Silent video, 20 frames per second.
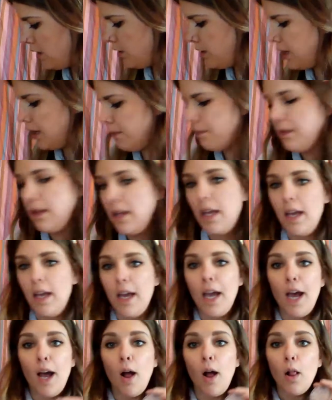it.
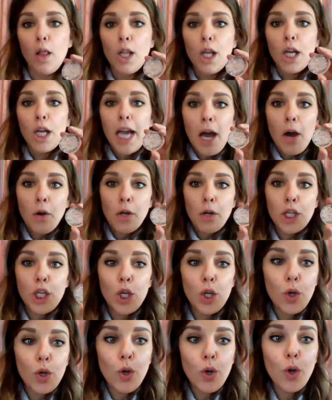Look how
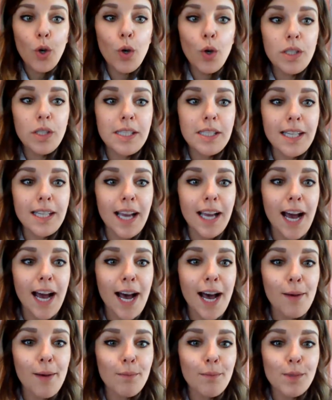cute.
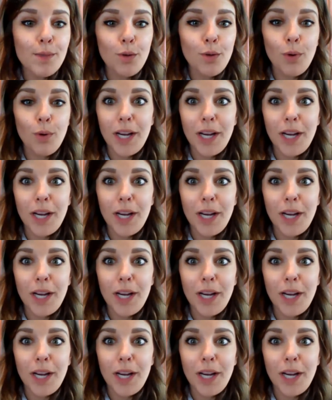So we're